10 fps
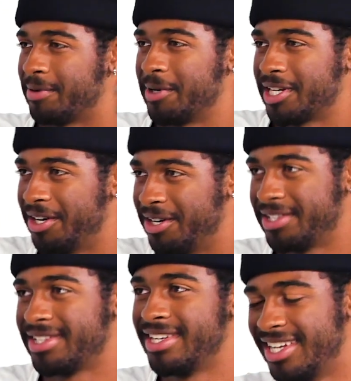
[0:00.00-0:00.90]
I worked at
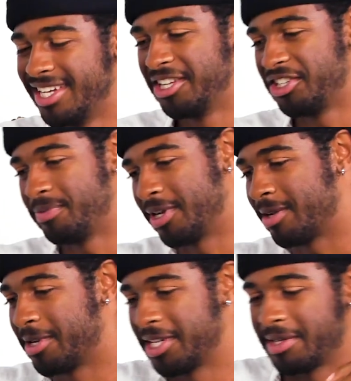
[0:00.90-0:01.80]
Hertz, pick
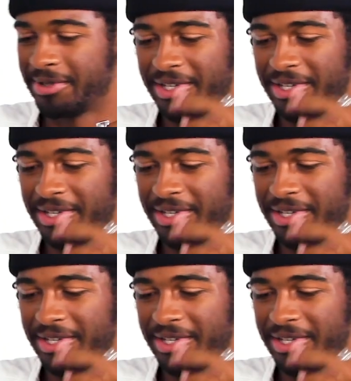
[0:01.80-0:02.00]
up customers,